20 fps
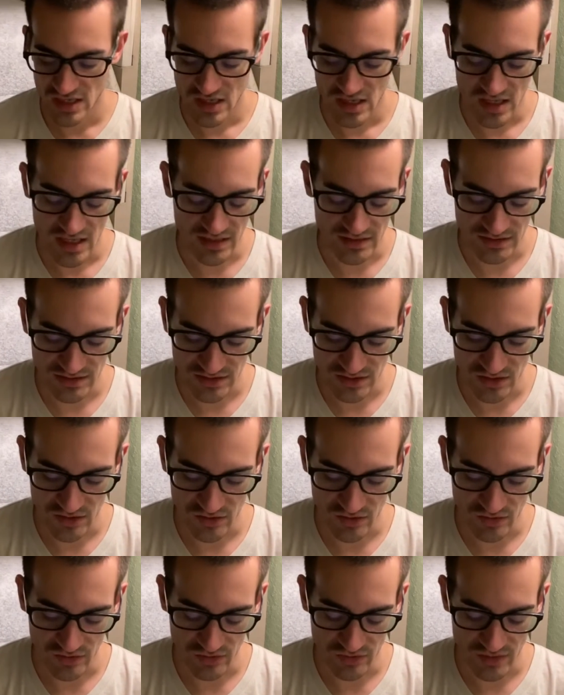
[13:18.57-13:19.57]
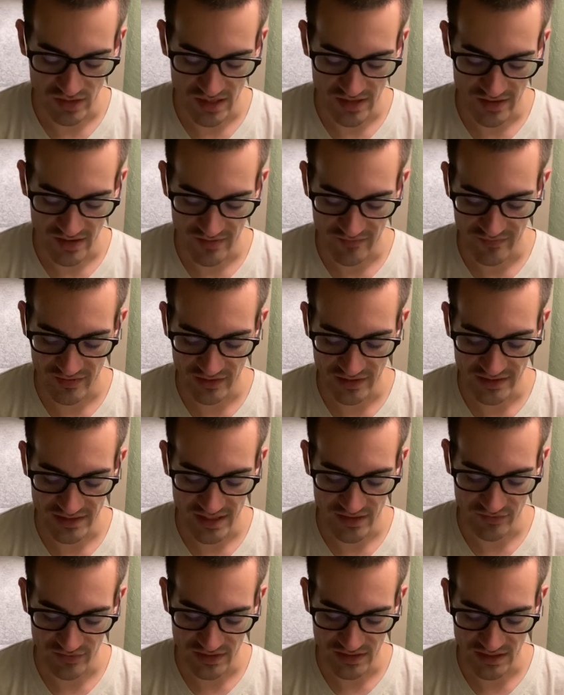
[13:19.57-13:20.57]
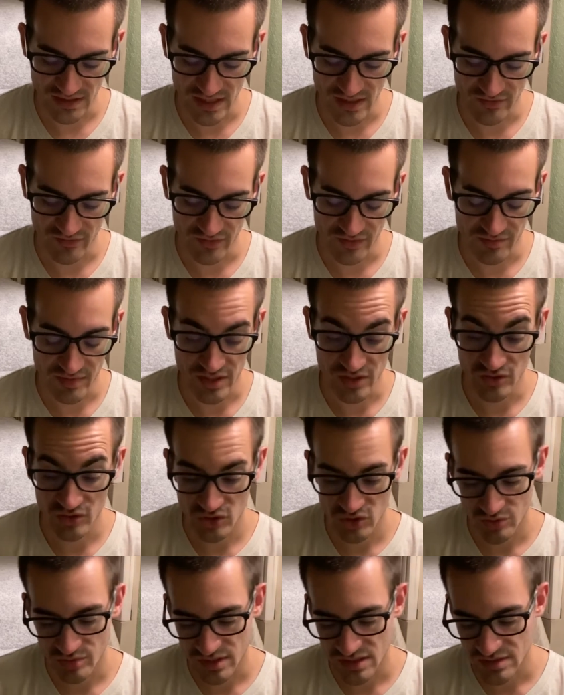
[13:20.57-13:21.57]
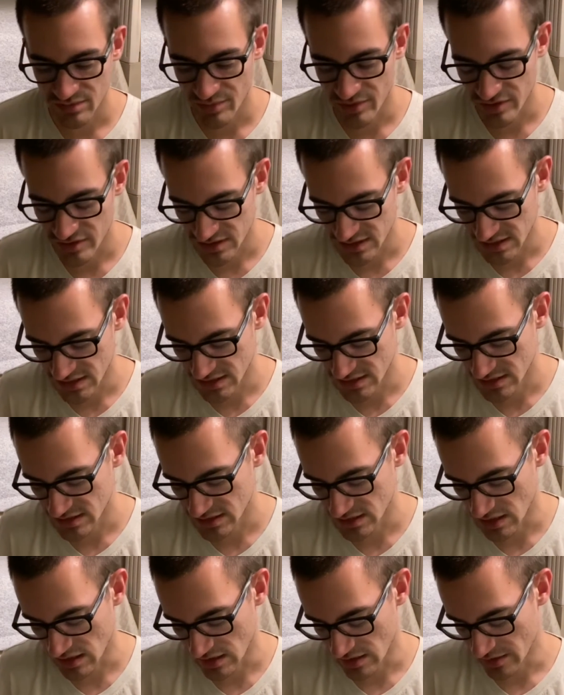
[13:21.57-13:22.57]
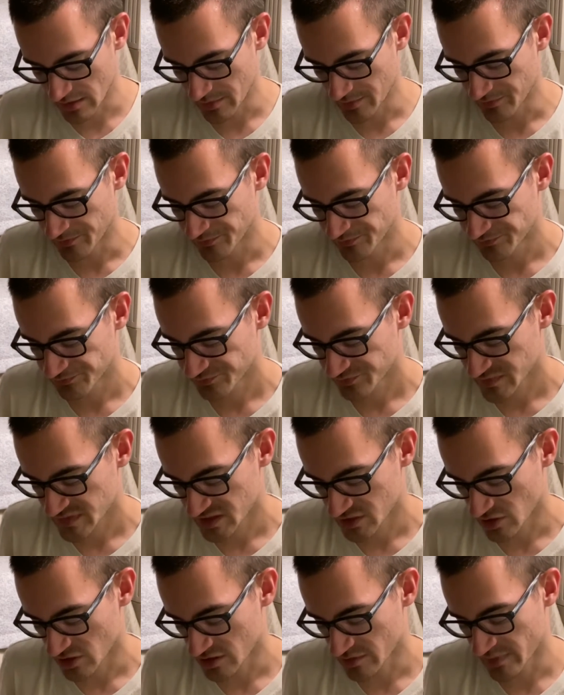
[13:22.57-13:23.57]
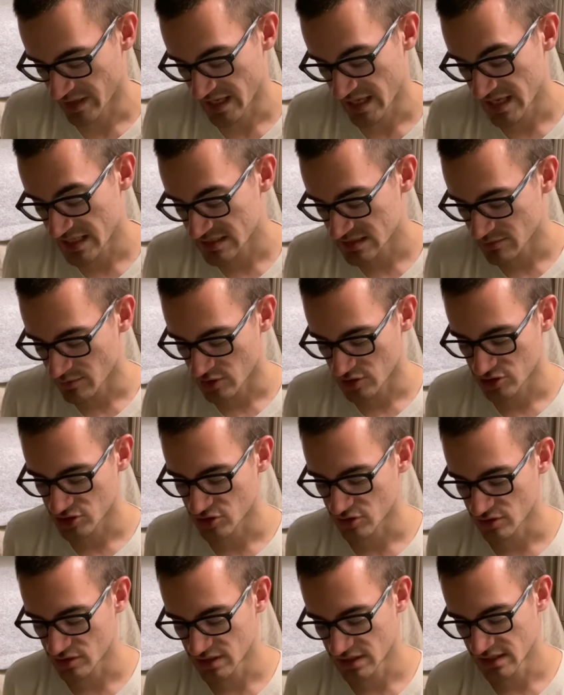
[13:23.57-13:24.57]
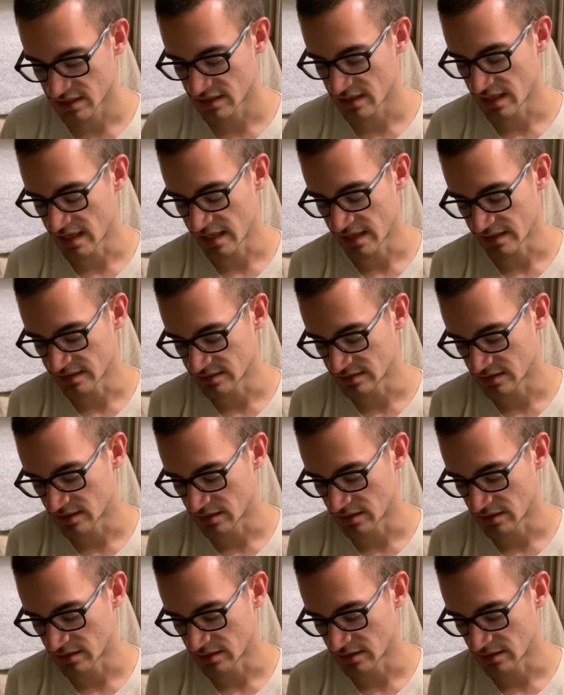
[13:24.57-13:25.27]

And so I felt like that was a lot with my YouTube experiences, starting my ASMR journey, and